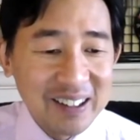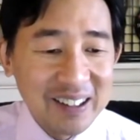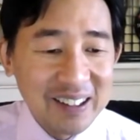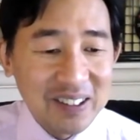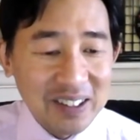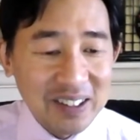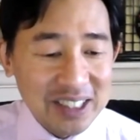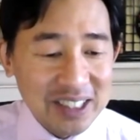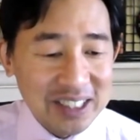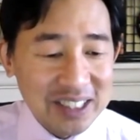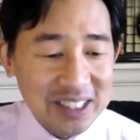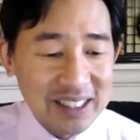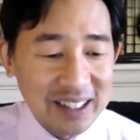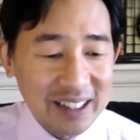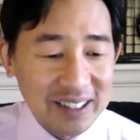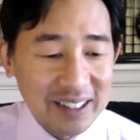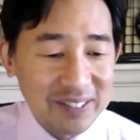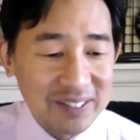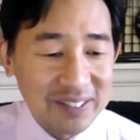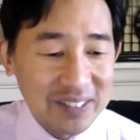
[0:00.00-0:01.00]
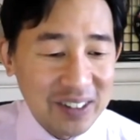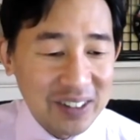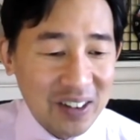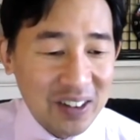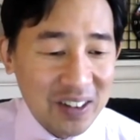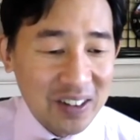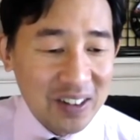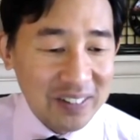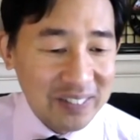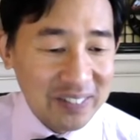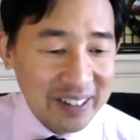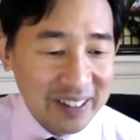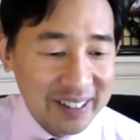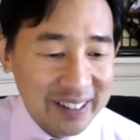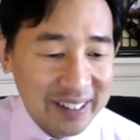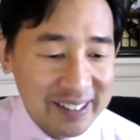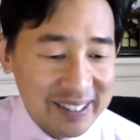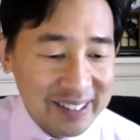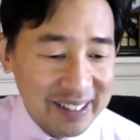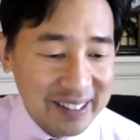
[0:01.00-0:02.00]
question I've got, where
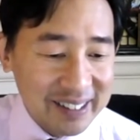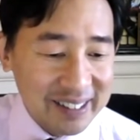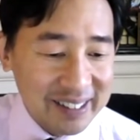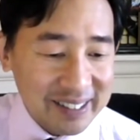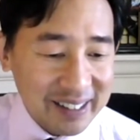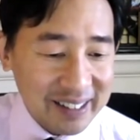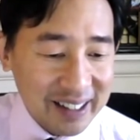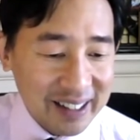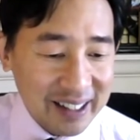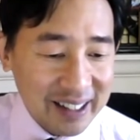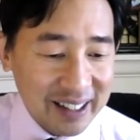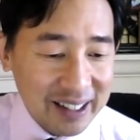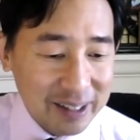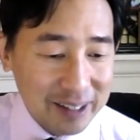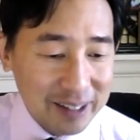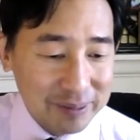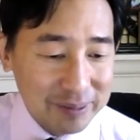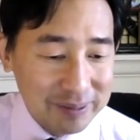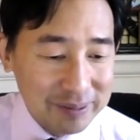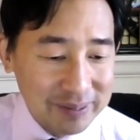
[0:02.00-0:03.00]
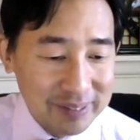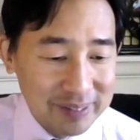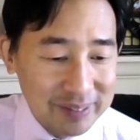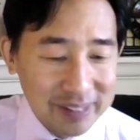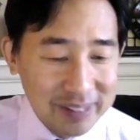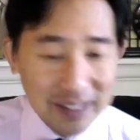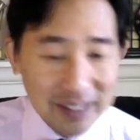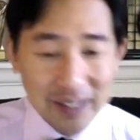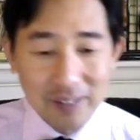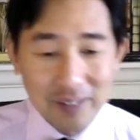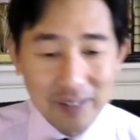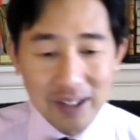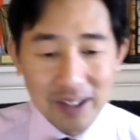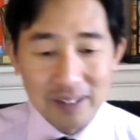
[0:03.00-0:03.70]
is this? Here we go.